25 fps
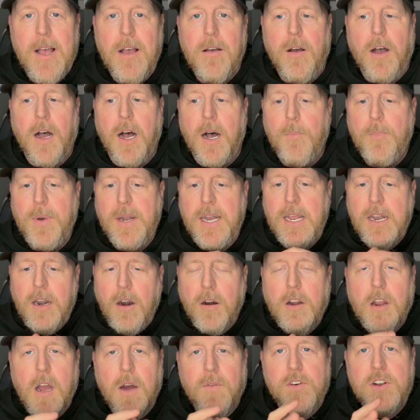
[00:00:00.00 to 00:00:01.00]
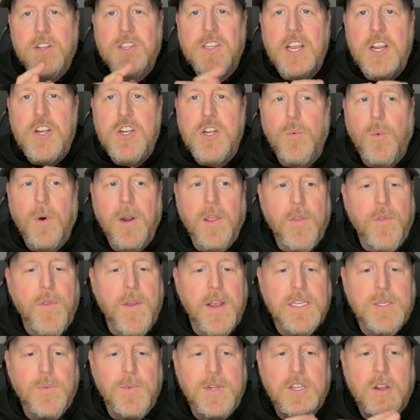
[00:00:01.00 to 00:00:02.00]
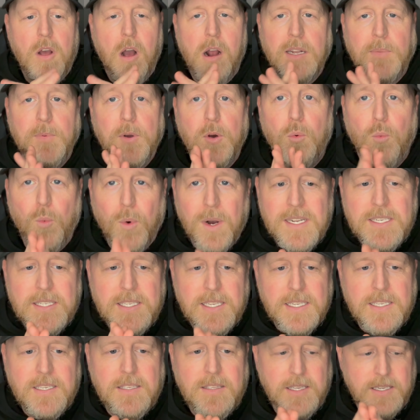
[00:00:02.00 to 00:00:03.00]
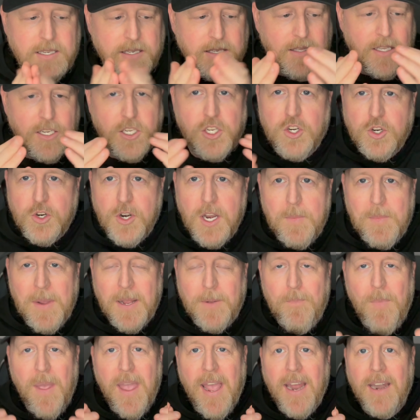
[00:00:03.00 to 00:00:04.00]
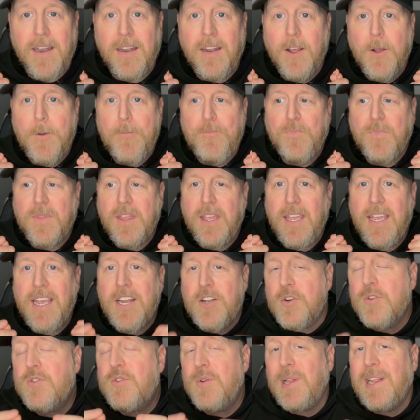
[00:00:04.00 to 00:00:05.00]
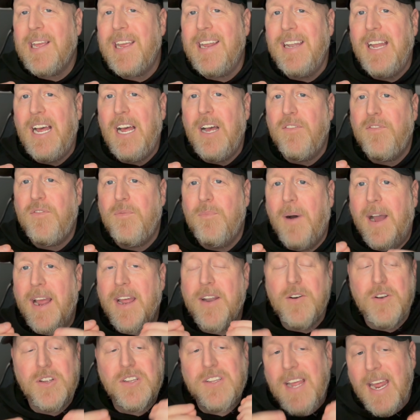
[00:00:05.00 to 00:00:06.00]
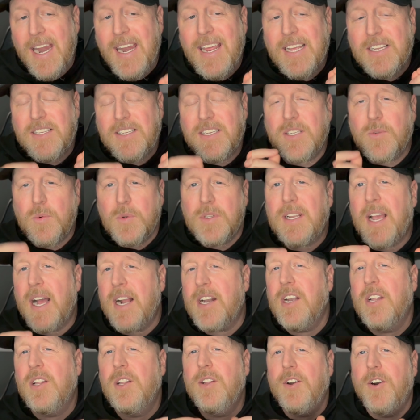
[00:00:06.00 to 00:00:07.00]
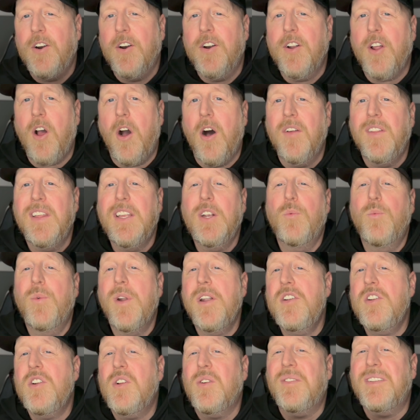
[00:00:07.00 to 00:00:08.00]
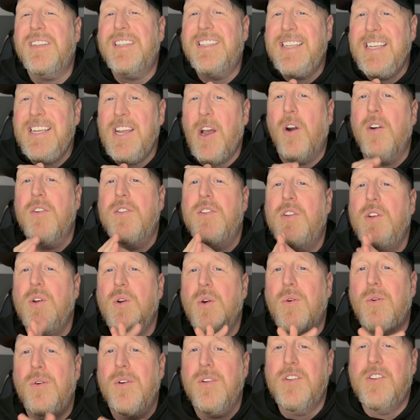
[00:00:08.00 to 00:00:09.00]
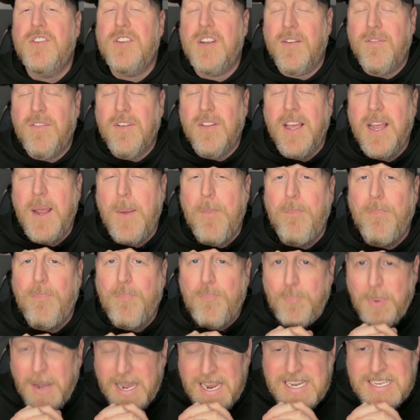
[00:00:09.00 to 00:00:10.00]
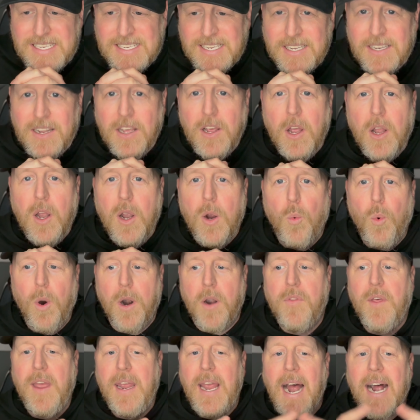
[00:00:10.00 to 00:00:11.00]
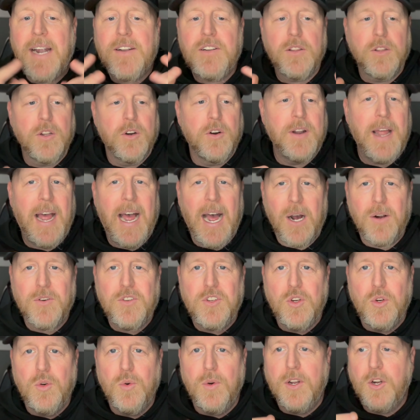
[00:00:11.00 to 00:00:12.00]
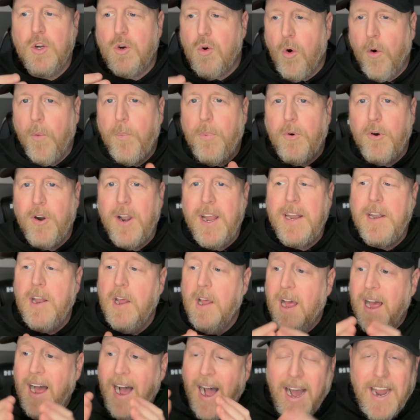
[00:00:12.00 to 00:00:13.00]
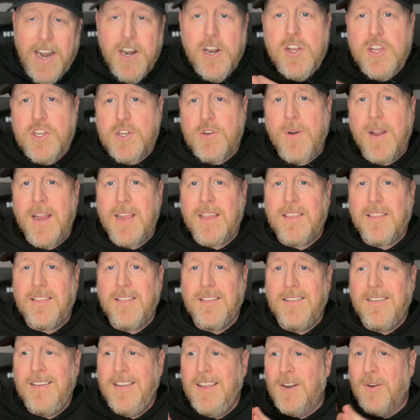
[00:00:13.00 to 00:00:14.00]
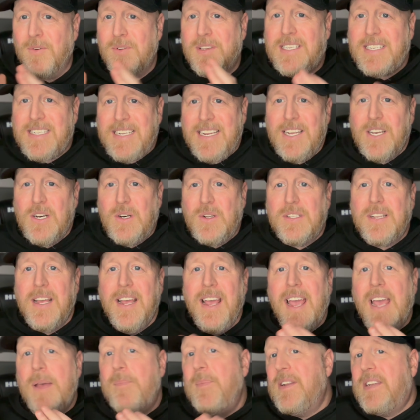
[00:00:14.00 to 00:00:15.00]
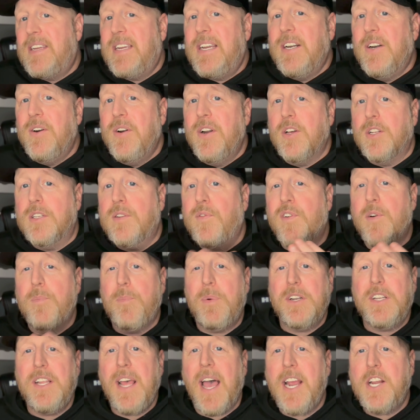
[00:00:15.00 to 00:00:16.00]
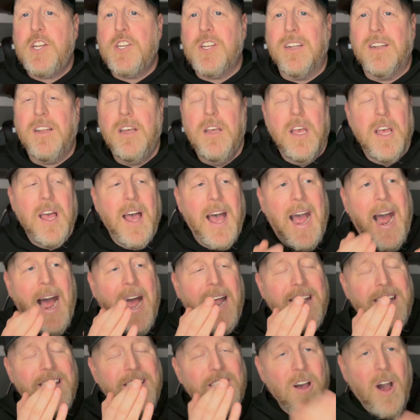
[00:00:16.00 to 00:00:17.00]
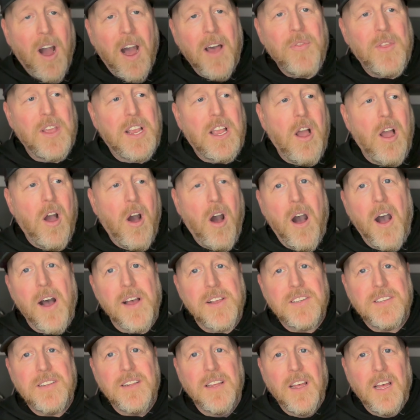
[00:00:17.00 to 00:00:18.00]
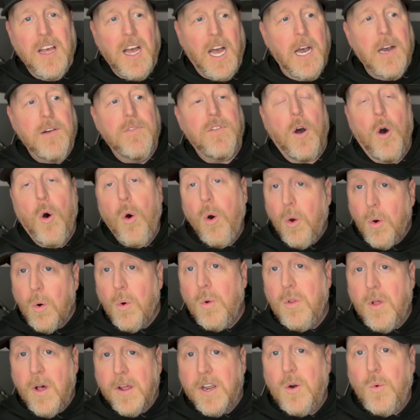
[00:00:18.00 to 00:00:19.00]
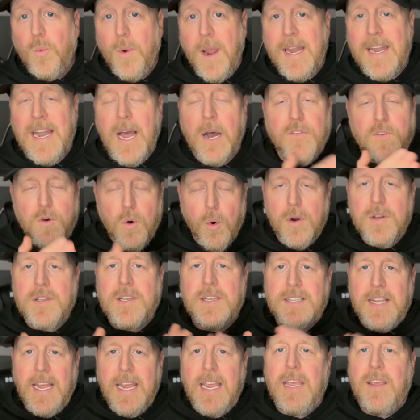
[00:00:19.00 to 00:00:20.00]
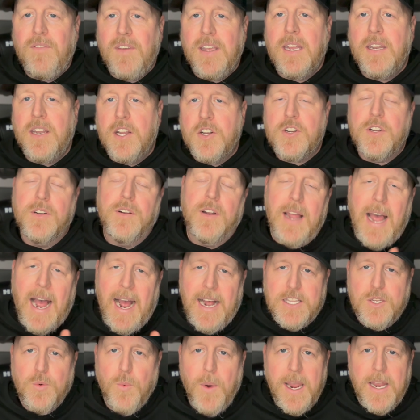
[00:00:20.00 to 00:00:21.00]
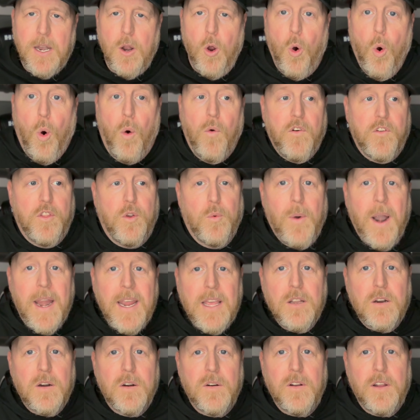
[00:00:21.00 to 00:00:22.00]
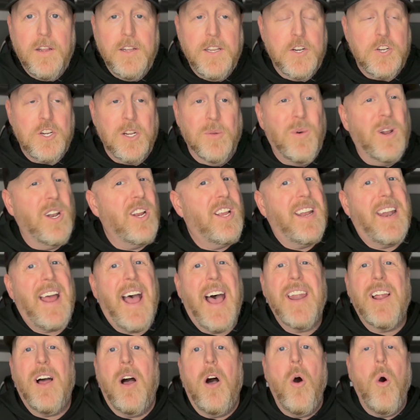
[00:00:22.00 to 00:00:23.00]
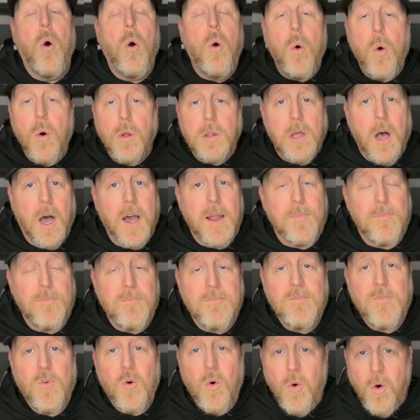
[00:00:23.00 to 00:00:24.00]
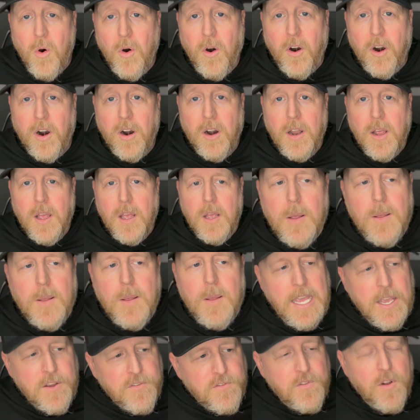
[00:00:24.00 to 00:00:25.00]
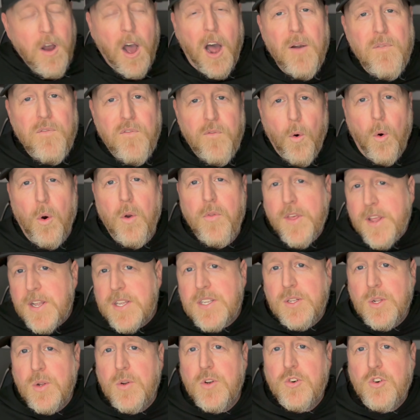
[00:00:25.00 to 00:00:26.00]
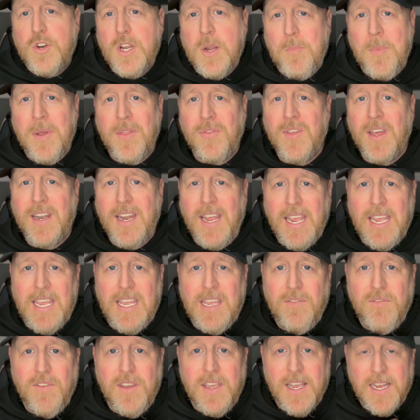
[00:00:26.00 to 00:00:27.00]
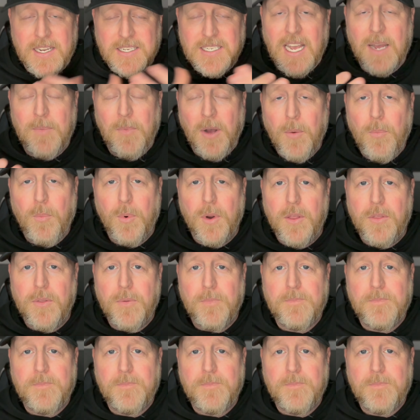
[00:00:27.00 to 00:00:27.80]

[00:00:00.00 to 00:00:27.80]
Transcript: Um, but in our conversation, one of the things we talked about was this, this, this treatment. And interestingly enough, my understanding is this was kind of learned on the original ZR2 Chevrolet Bison, where they had to learn how to incorporate higher strength you know, steels and materials for protection at not the cost of a whole lot of weight. Now, of course, this AEV edition adds weight over the regular edition, but it could add a whole lot more if not for this new treatment that AEV has come up with.